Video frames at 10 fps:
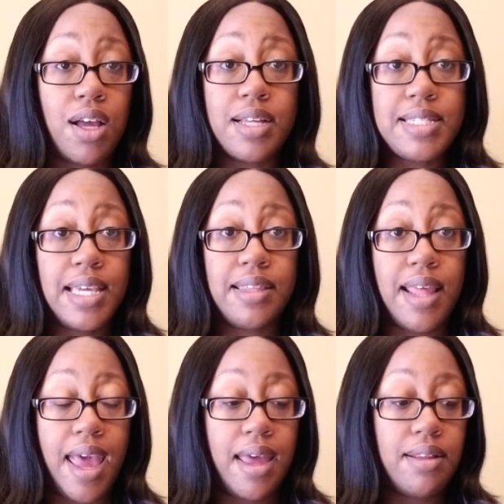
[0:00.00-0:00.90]
attend
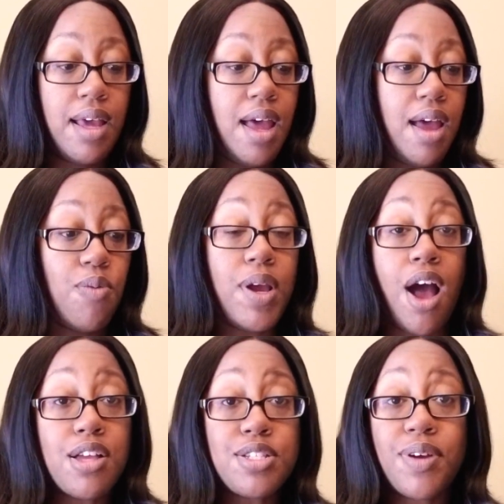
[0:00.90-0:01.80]
that. We
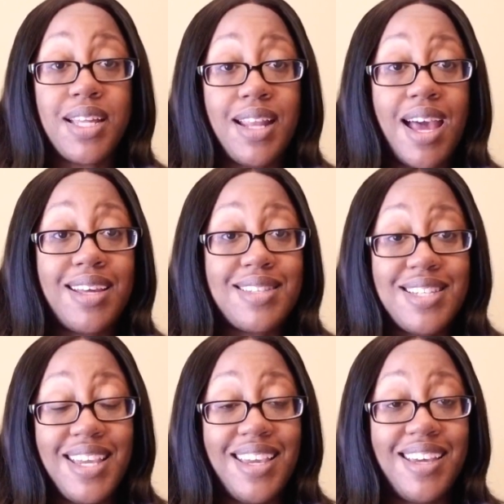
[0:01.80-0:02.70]
also cannot
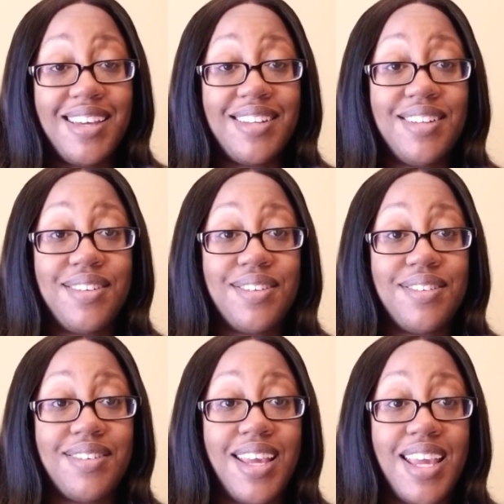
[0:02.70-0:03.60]
attend
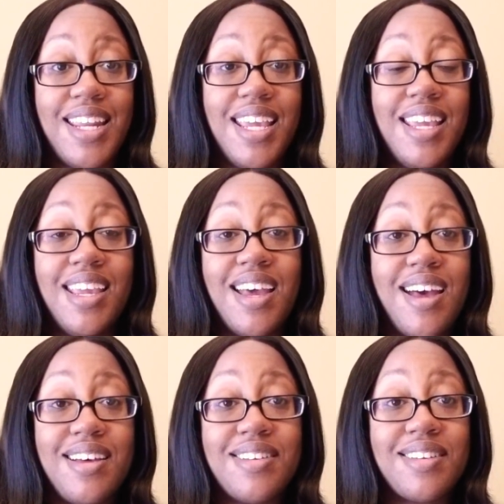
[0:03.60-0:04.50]
any
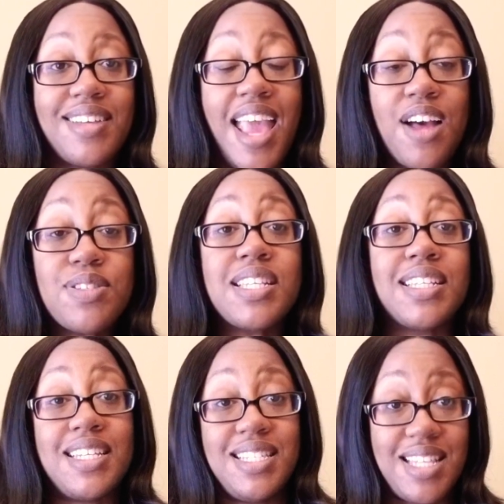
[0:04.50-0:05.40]

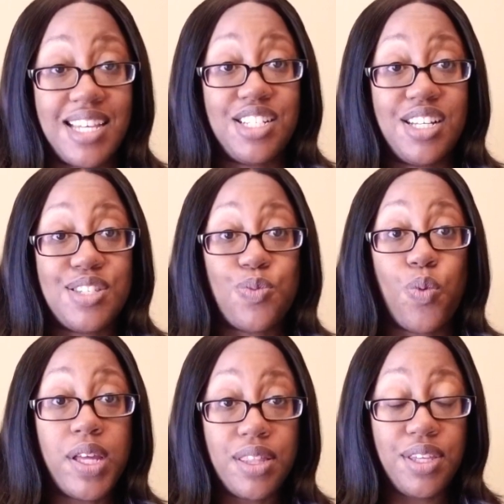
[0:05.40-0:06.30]
counseling sessions
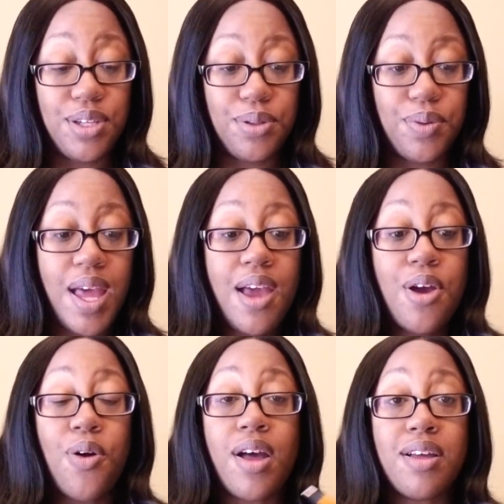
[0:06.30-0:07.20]
with you.
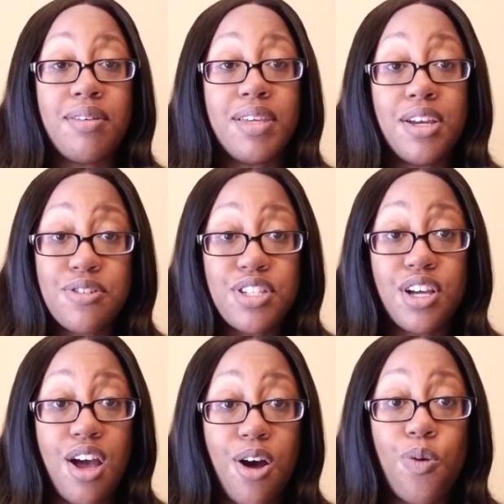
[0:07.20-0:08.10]
Years
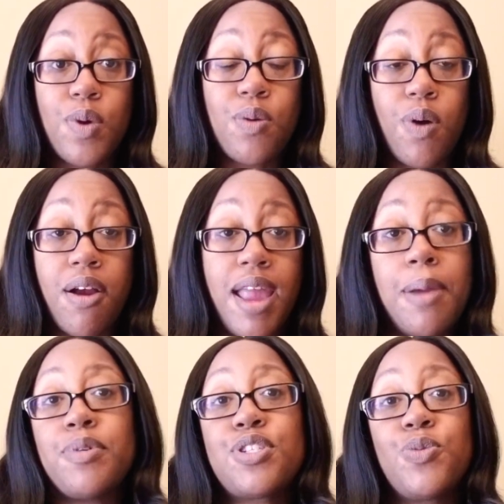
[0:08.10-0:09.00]
ago, we were
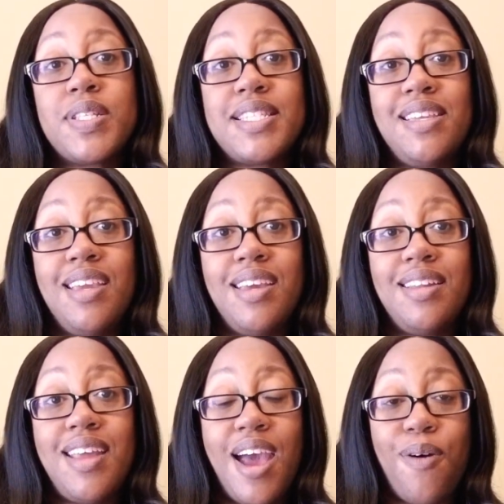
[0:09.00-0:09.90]
able to
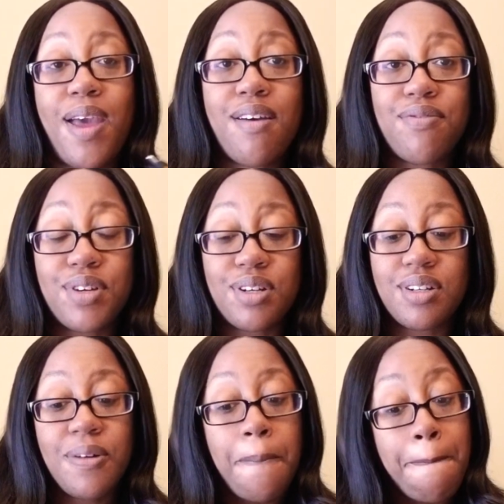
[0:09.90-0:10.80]
attend.
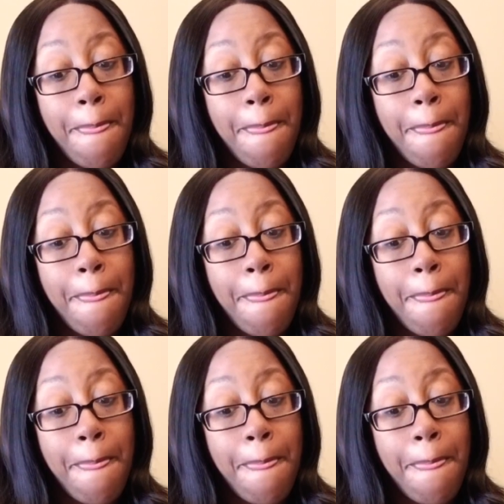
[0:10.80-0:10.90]
However,